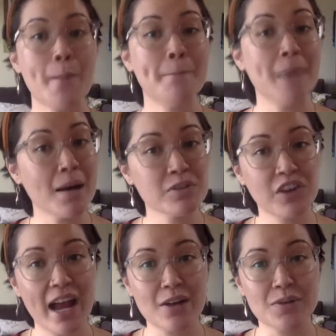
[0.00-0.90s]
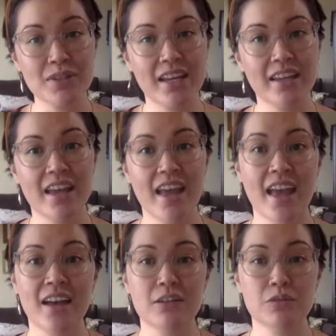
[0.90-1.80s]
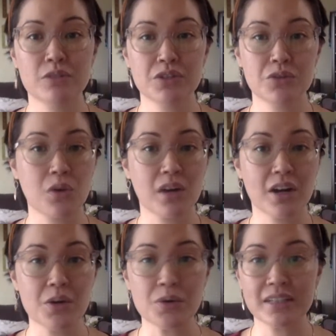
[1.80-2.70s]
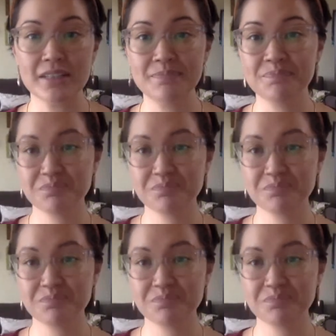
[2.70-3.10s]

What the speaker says: Moms for Housing, and Restore Oakland.